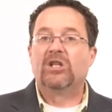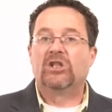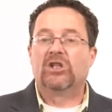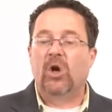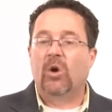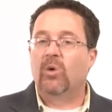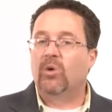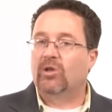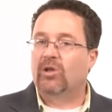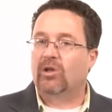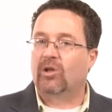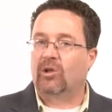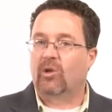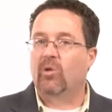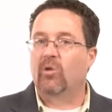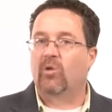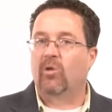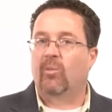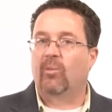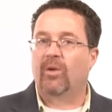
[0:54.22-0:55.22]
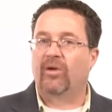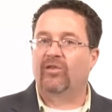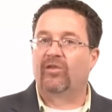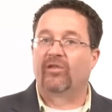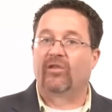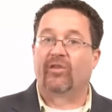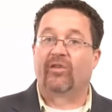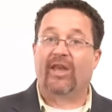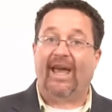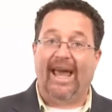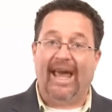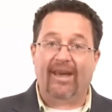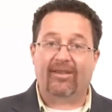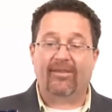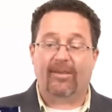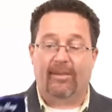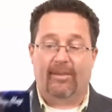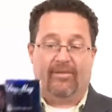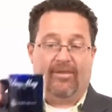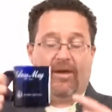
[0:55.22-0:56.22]
go to the local businesses.
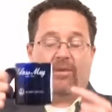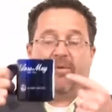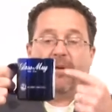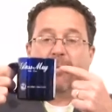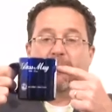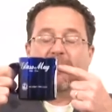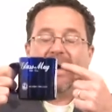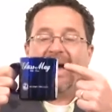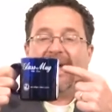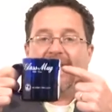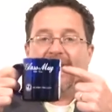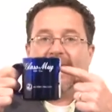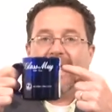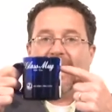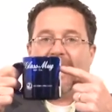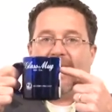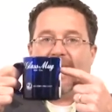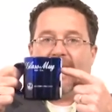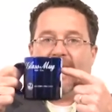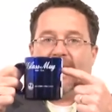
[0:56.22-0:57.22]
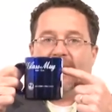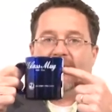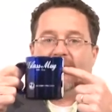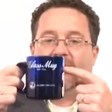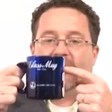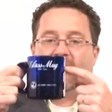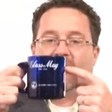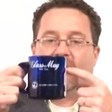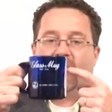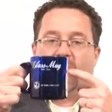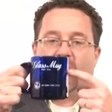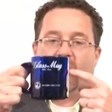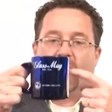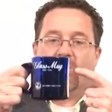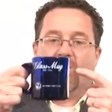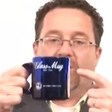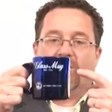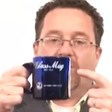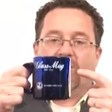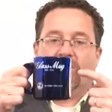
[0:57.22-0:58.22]
Ask them if they want to buy an ad
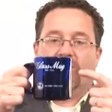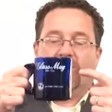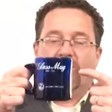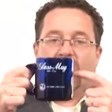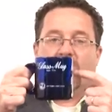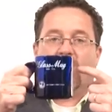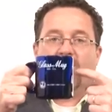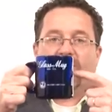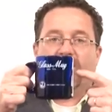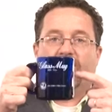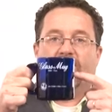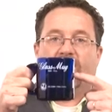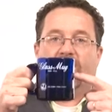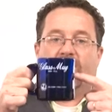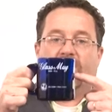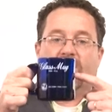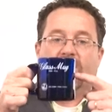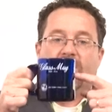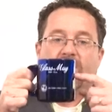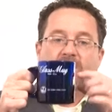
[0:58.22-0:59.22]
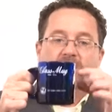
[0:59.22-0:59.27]
on the coffee mug.